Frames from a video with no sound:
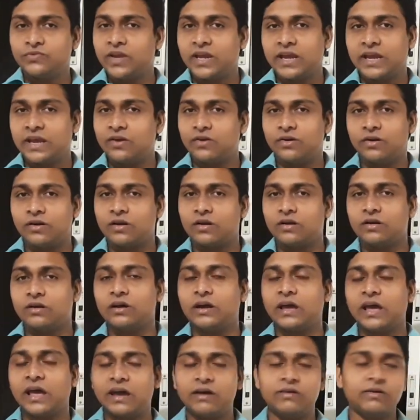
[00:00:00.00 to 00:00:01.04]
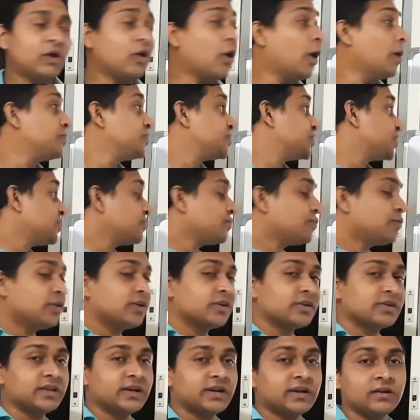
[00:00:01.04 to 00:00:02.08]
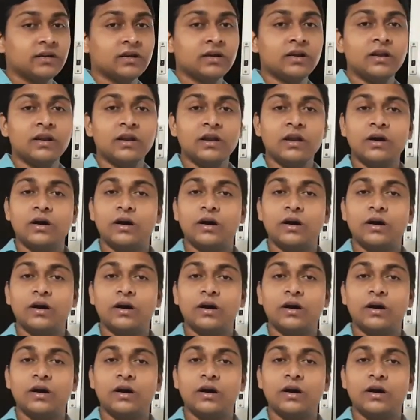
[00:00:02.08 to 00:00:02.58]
We cannot have option for that.